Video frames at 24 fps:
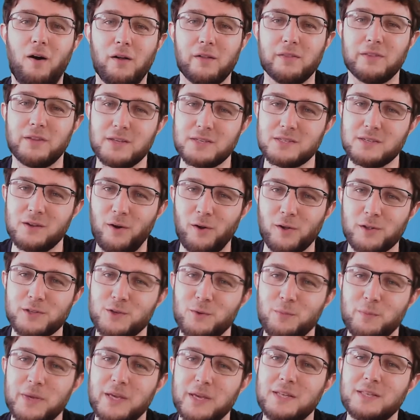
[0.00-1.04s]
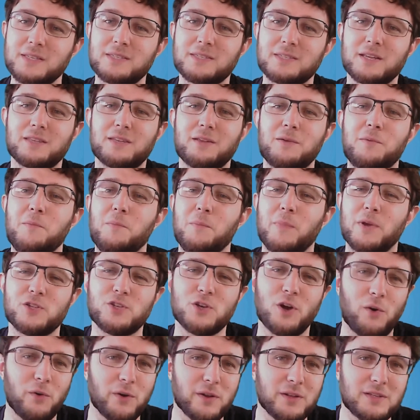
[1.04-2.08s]
This also means that the
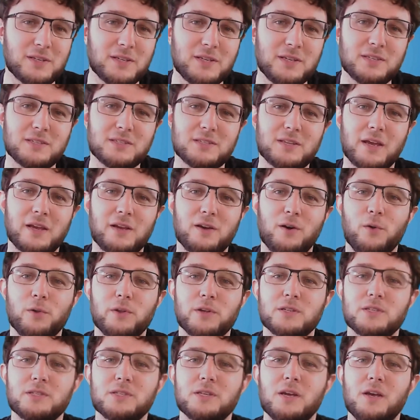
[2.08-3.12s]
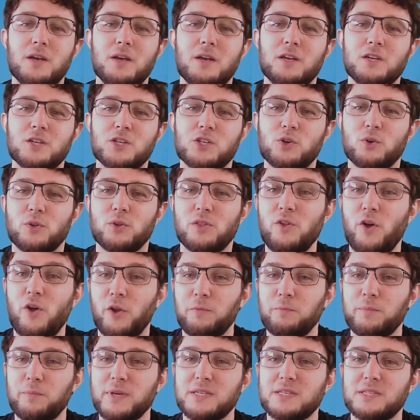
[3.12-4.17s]
majority stakeholders should
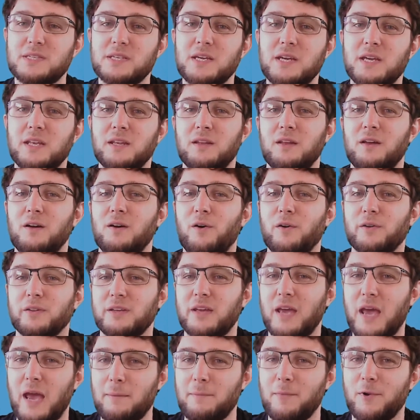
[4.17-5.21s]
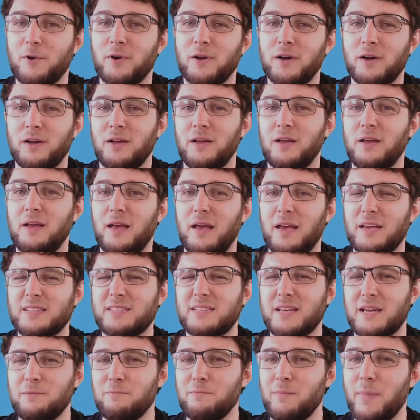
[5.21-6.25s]
not be seen on camera as
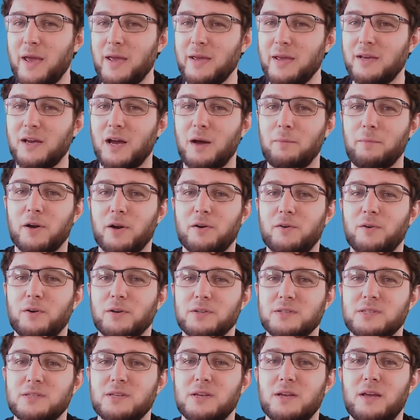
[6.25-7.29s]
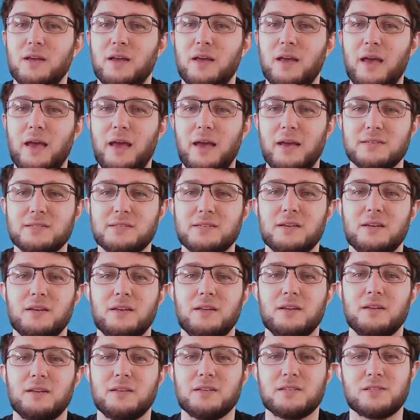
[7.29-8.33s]
they may come across as
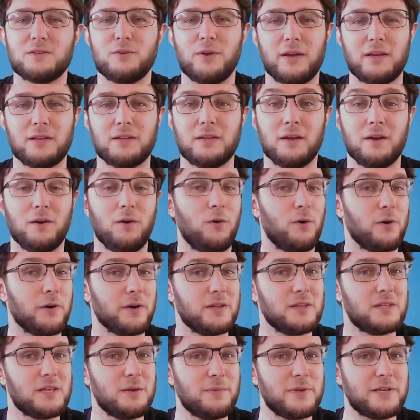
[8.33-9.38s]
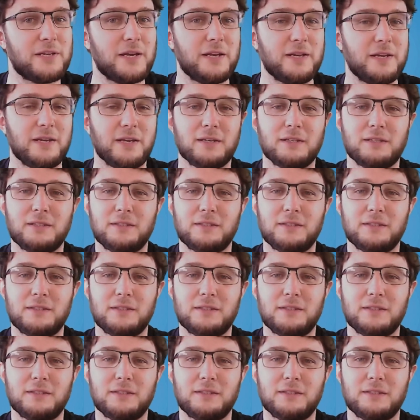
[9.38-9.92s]
distracting or intimidating.